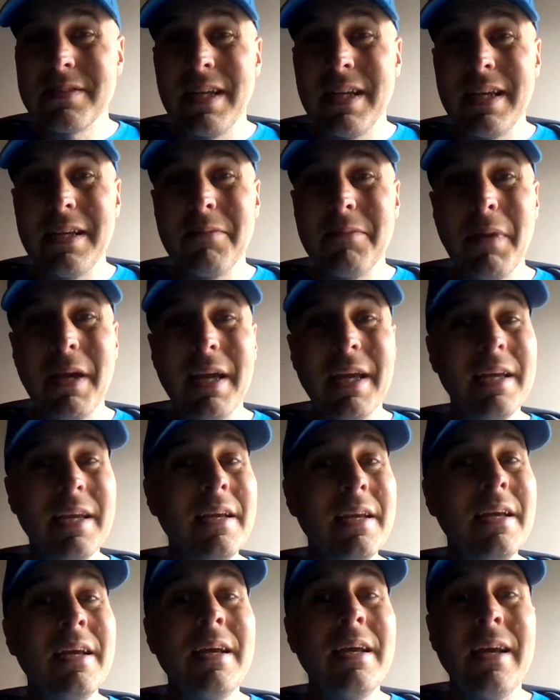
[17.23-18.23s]
Day in
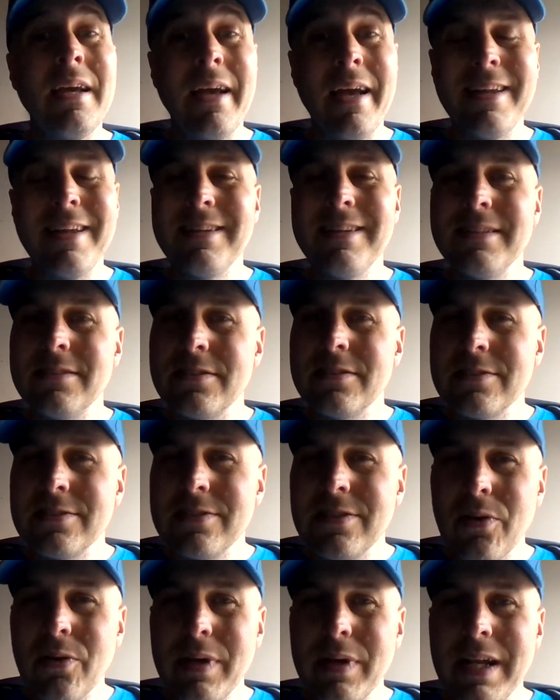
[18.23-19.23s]
May, and it is
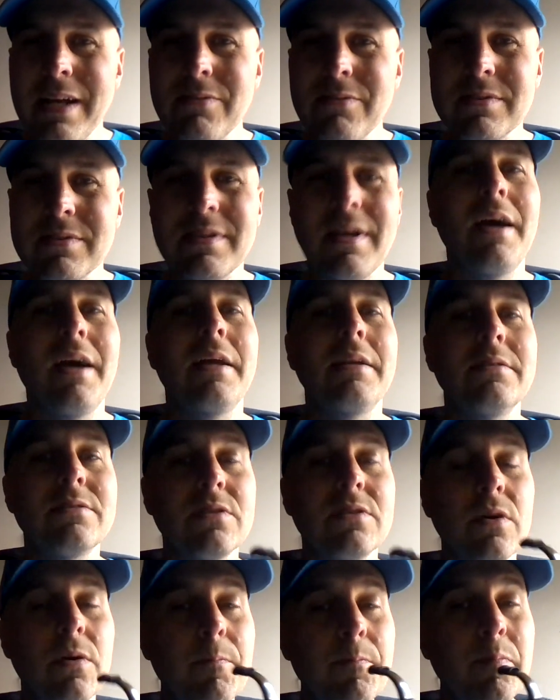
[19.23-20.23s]
snowing outside.
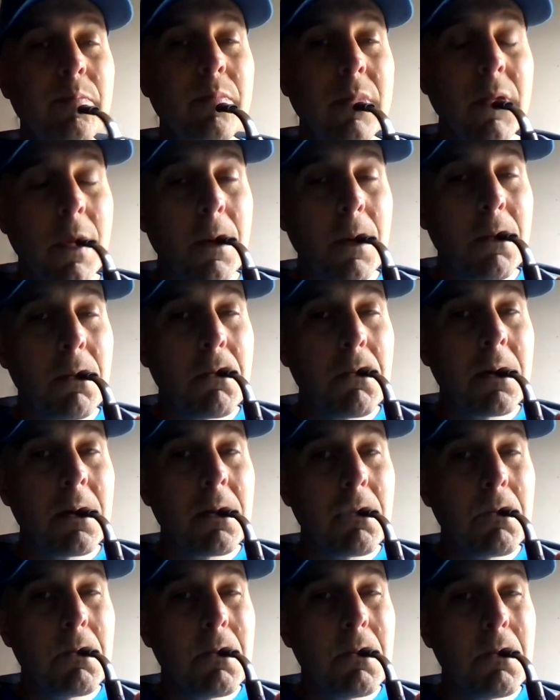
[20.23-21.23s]
So
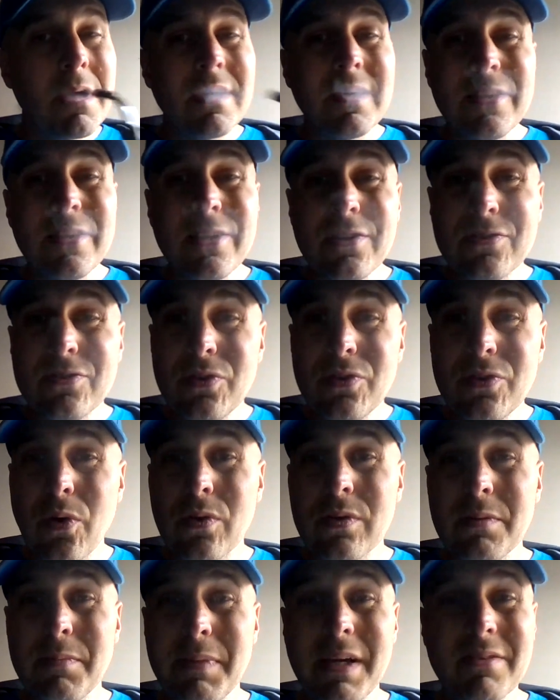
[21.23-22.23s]
a little too
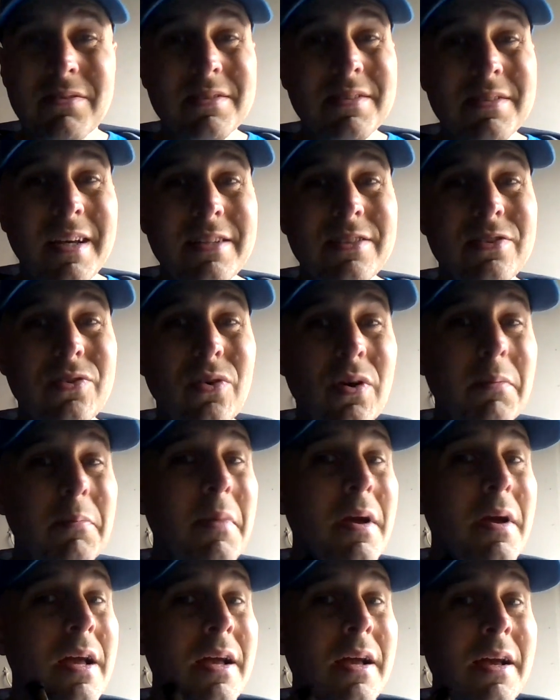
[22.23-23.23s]
cold to be outside. So
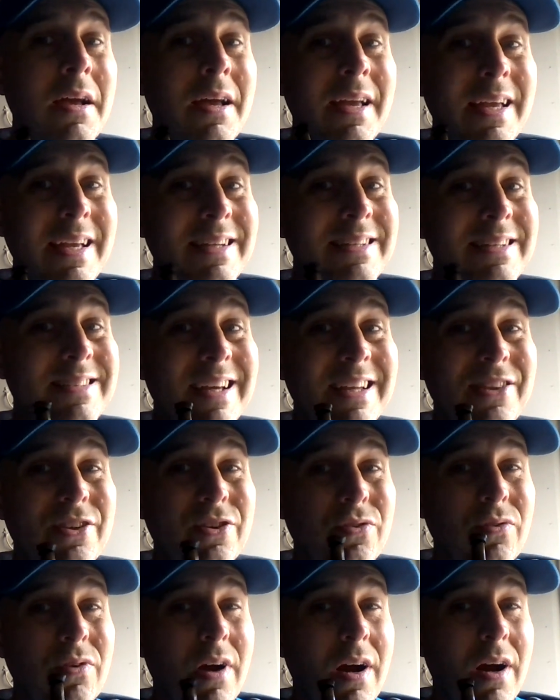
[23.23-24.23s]
I'm inside
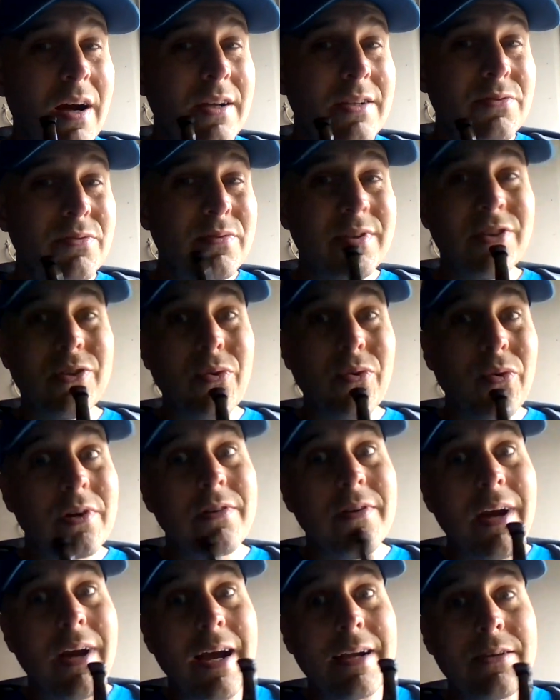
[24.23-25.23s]
the garage with the door
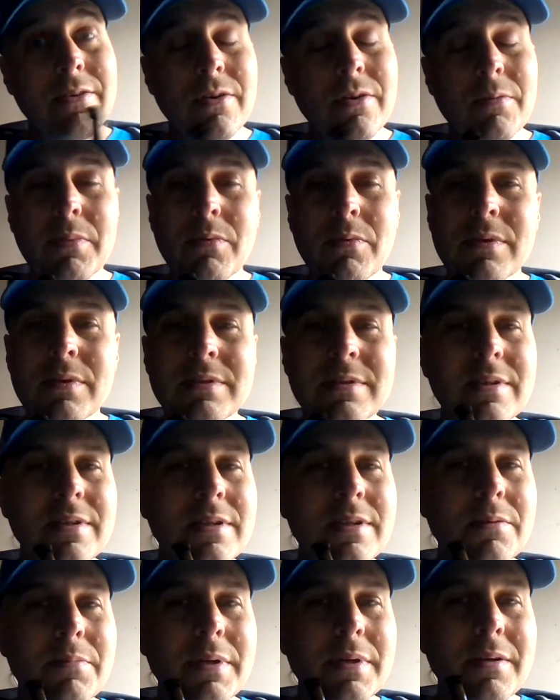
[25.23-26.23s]
cracked open where it's a
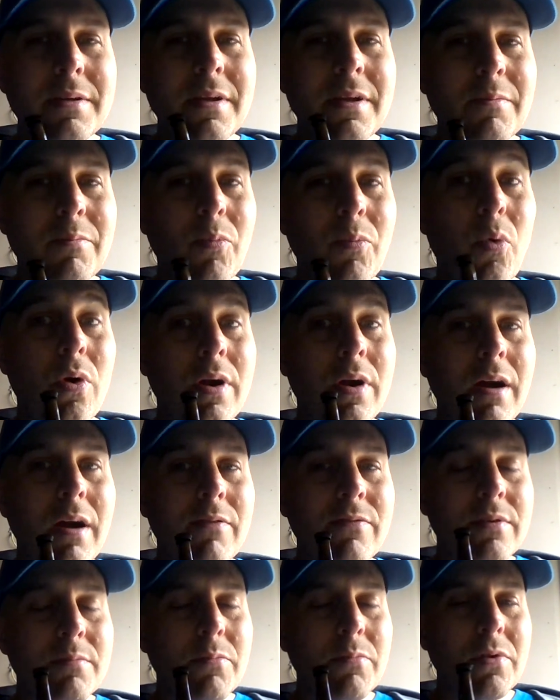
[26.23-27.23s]
little bit more
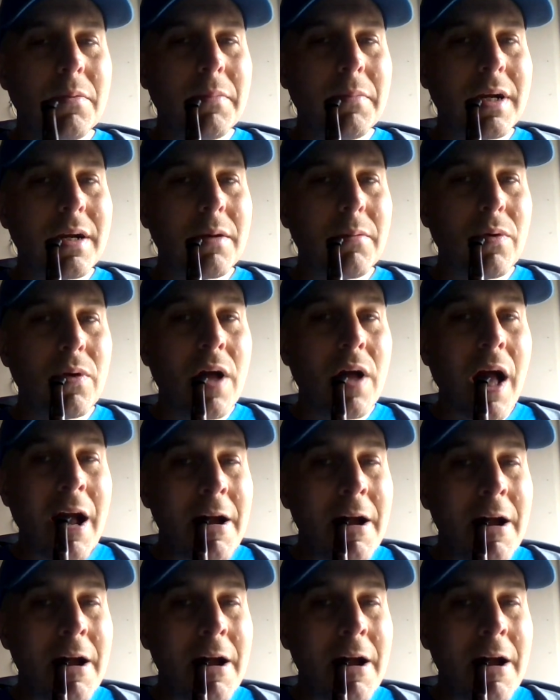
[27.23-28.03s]
comfortable and bearable.